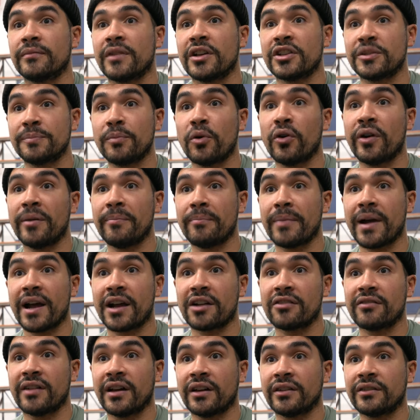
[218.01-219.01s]
a sporting
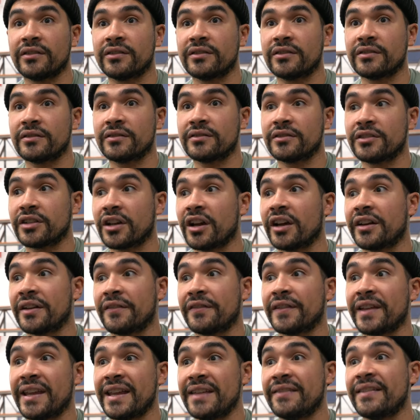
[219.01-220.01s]
background to kind
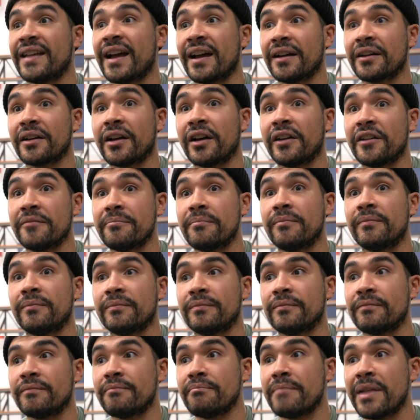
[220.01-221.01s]
of keep that kind of
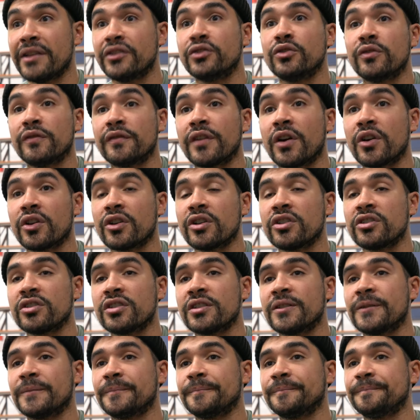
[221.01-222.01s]
mental focus.